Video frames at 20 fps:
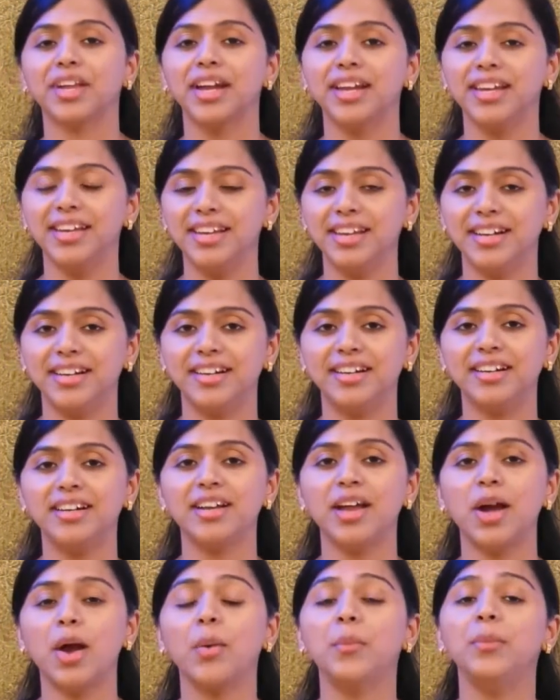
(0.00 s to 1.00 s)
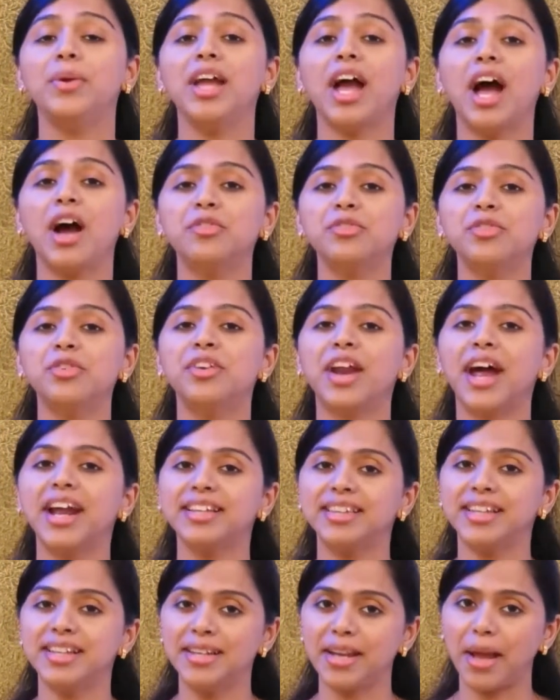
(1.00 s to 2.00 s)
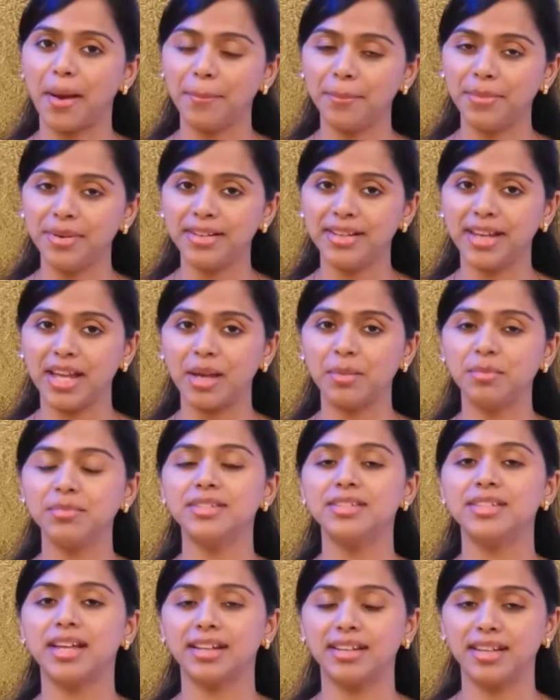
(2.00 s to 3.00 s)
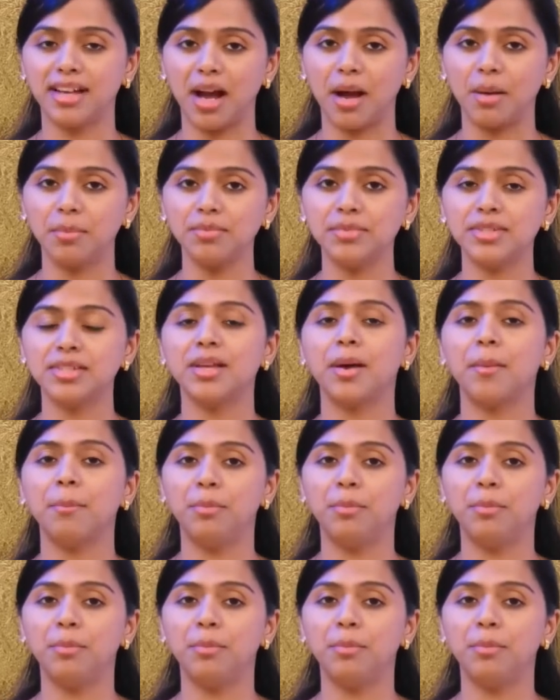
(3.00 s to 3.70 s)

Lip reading: Here, we have to write the number names that comes